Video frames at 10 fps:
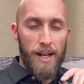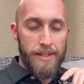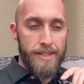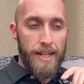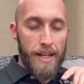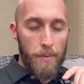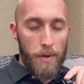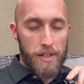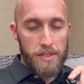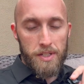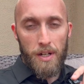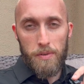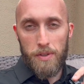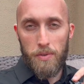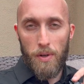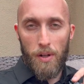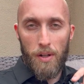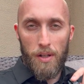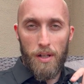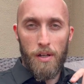Today I wanted to talk with you
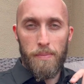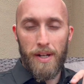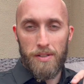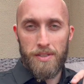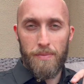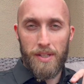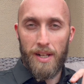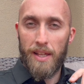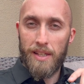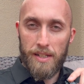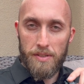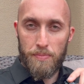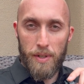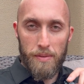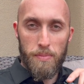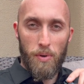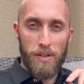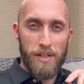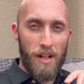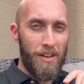all about something that I think is pretty
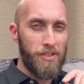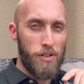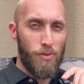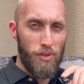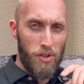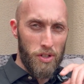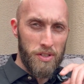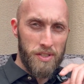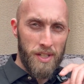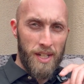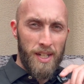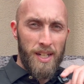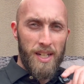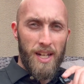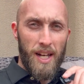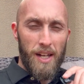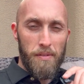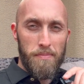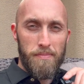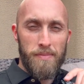important and often overlooked.
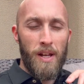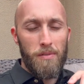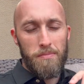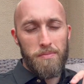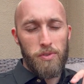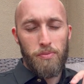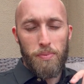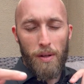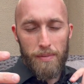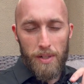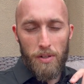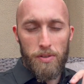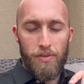Now, you've probably heard the